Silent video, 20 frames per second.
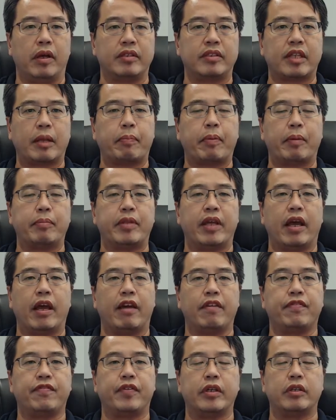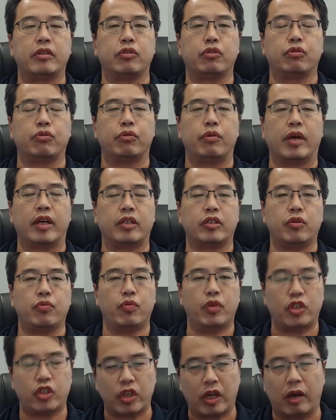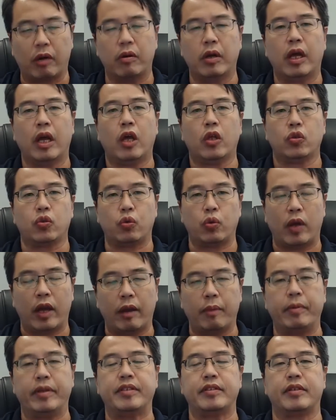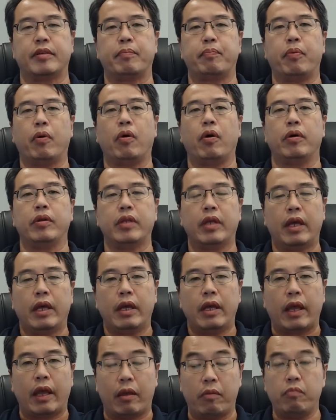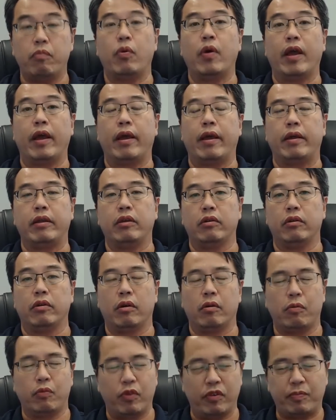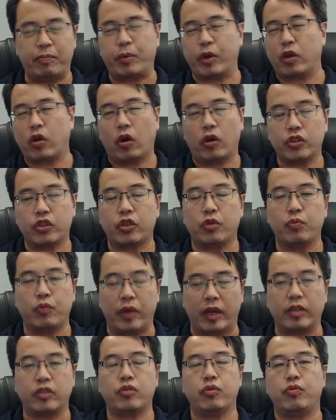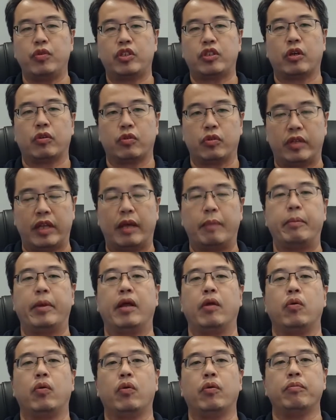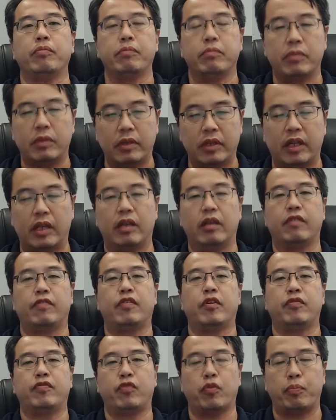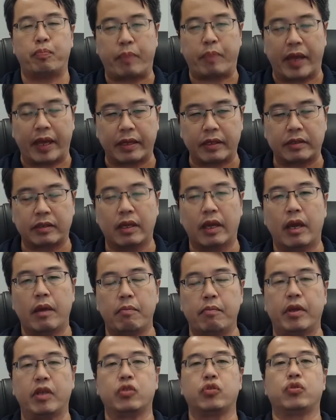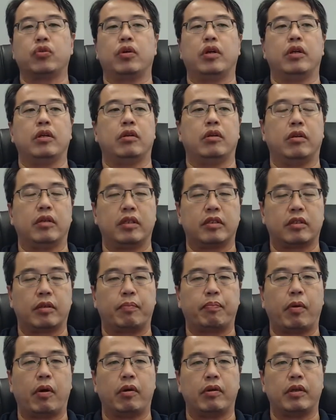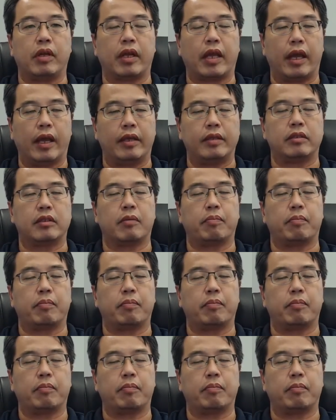step up their effort to actually reach out to help and support. And where, with precaution, we actually reach out to them at home, deliver food packs, make sure, the care and